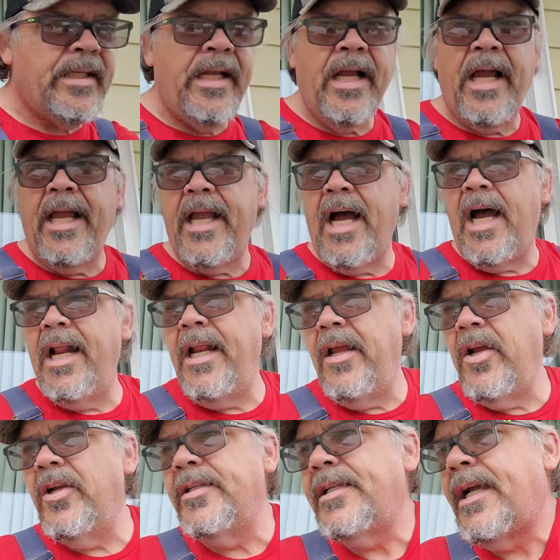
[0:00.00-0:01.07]
thing I got
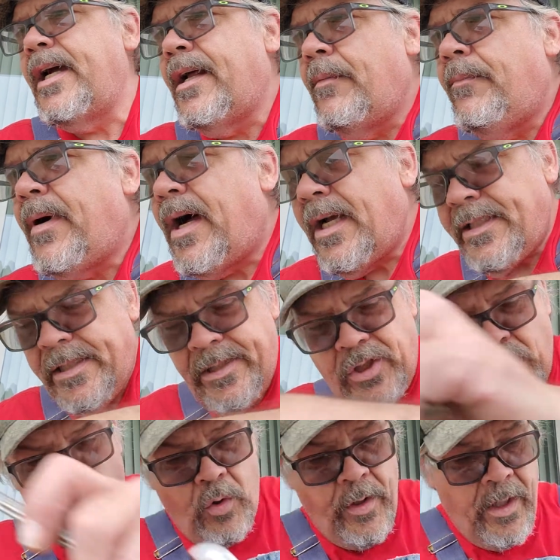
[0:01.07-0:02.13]
here is I got a box that
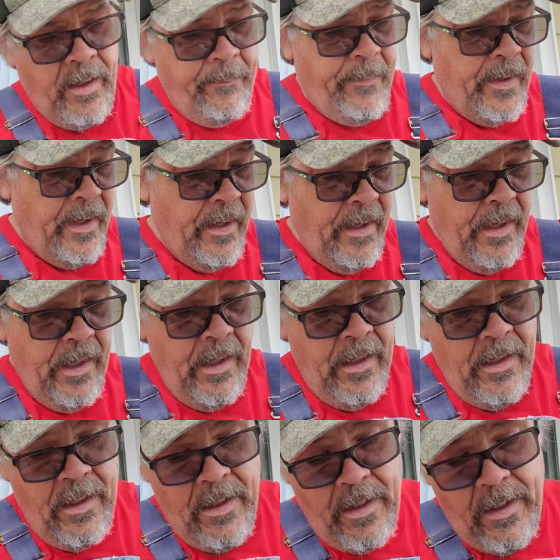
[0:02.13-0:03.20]
showed up.
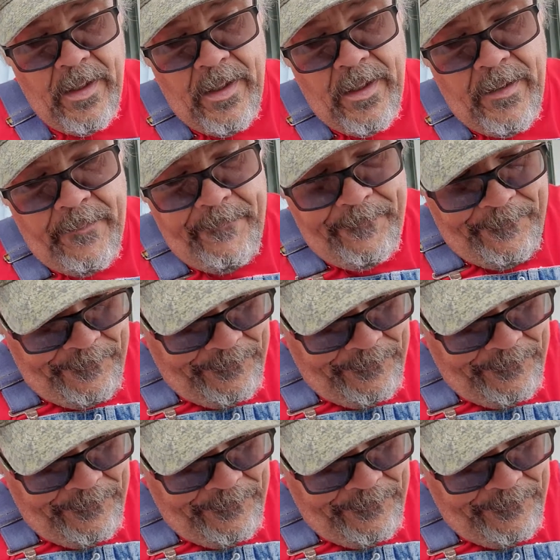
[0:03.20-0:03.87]
Um,